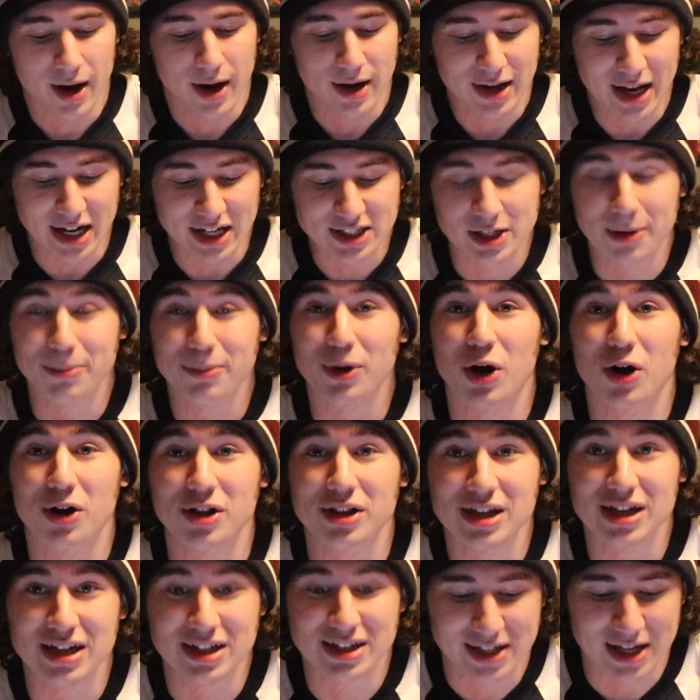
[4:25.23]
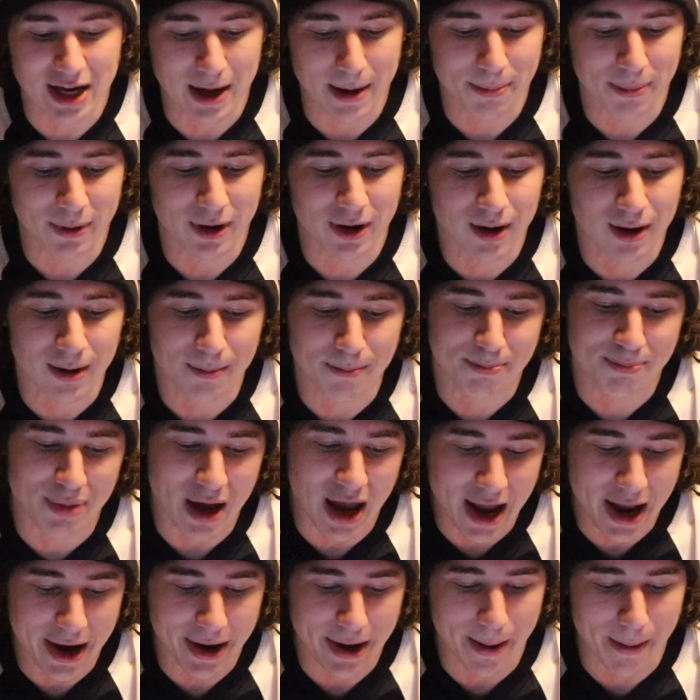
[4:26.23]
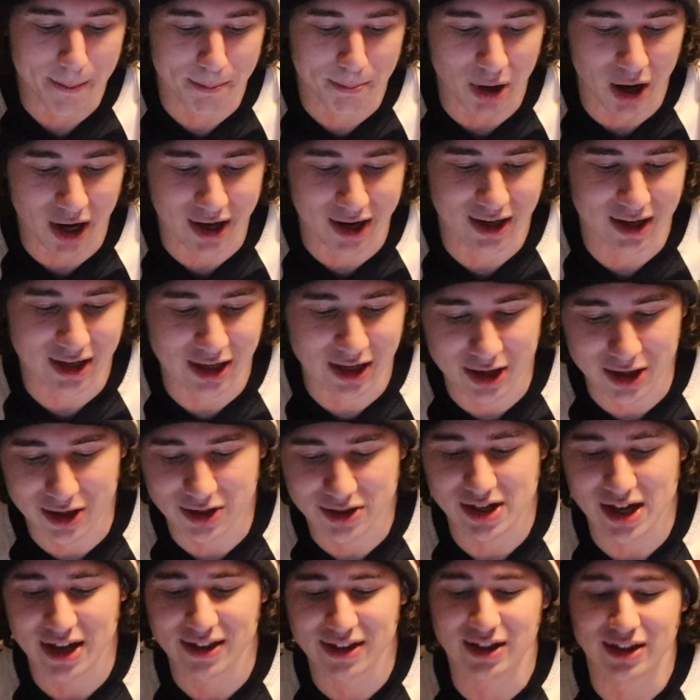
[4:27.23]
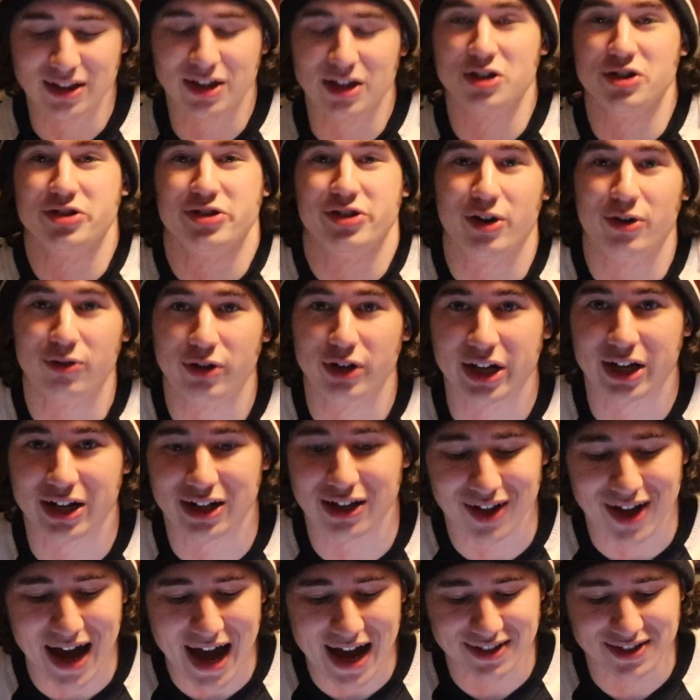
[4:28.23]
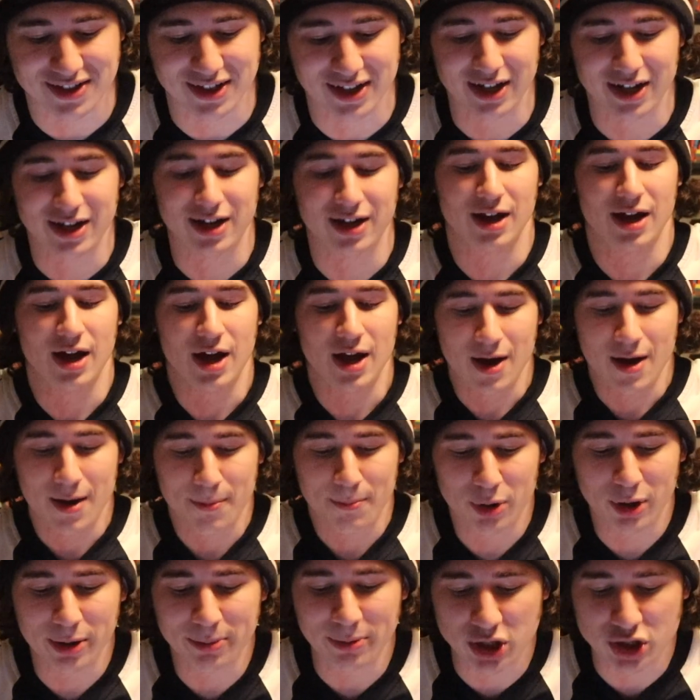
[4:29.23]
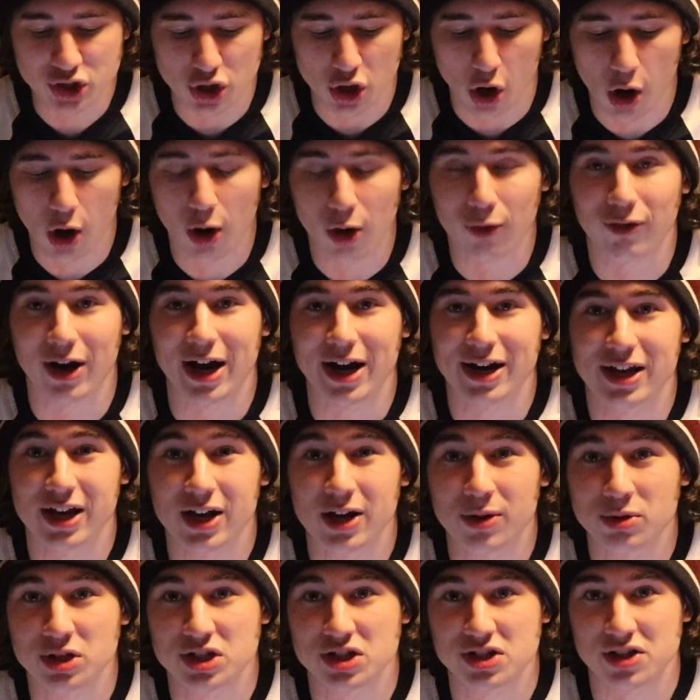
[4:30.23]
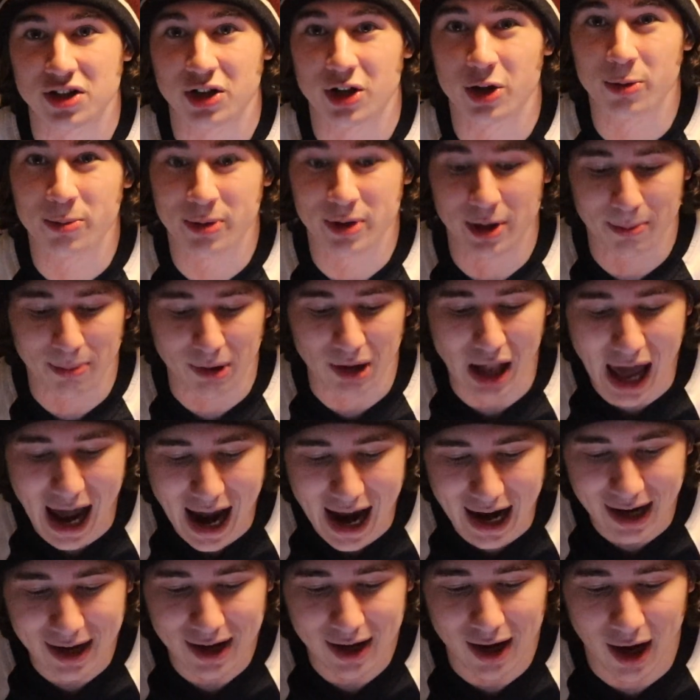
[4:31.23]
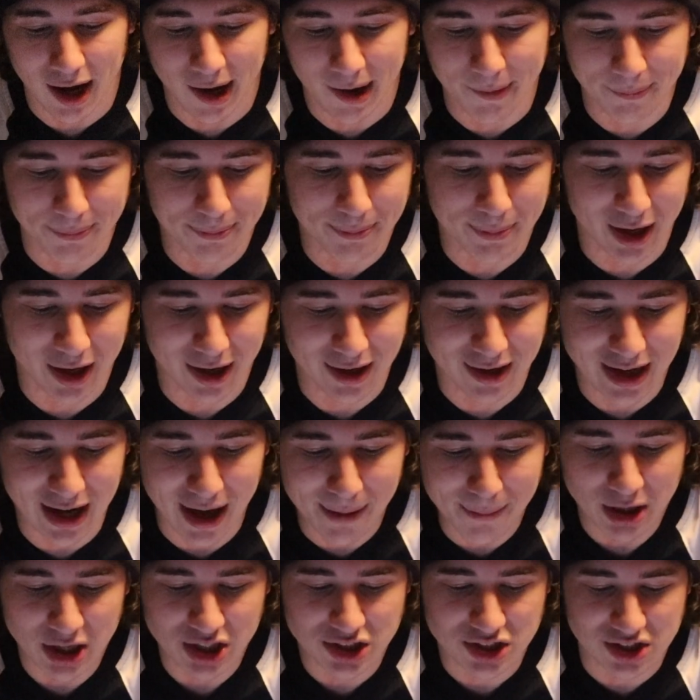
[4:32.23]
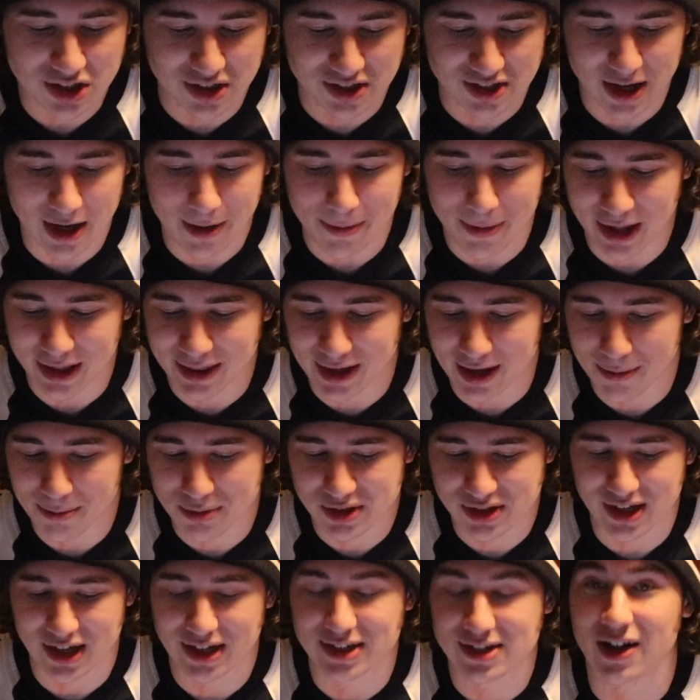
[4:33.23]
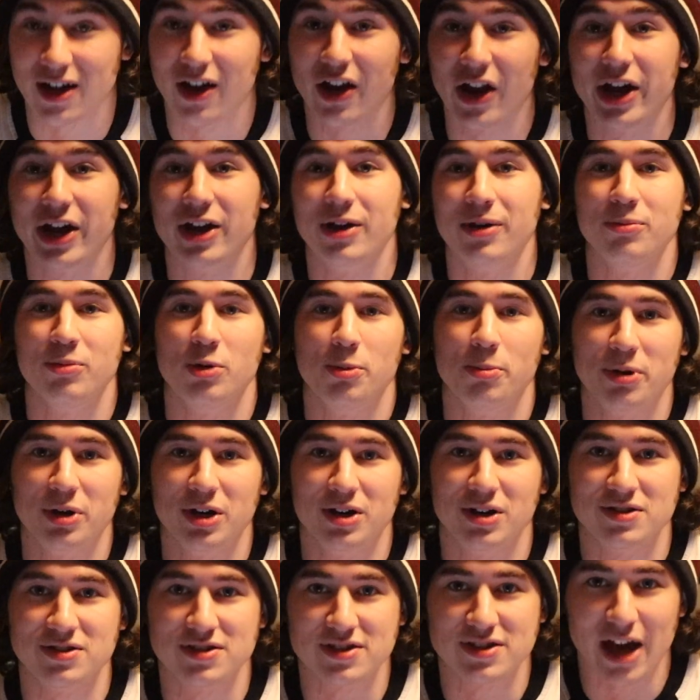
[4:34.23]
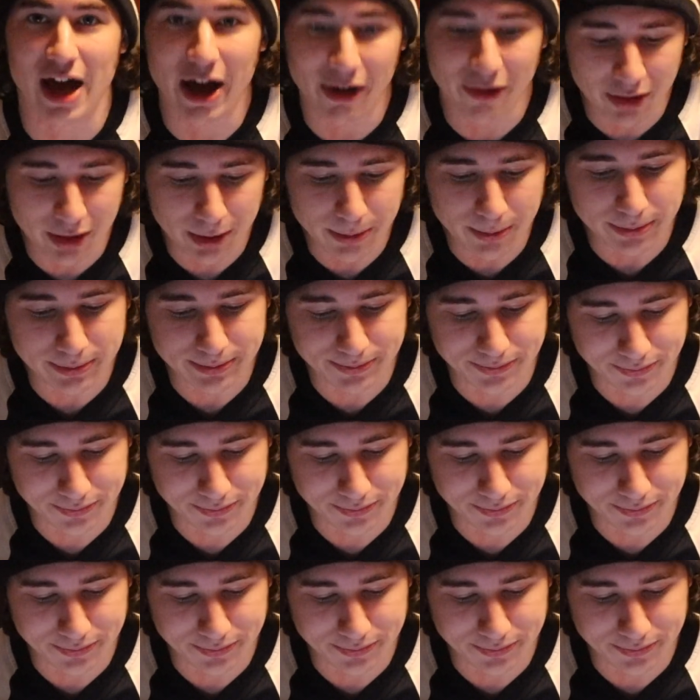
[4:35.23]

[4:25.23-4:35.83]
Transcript: Next up are the Tampa Bay Buccaneers. I think theirs are really classic pretty much all red here, which is a little bit of black, um, but not much to say about them besides I like them. We'll put it in solid.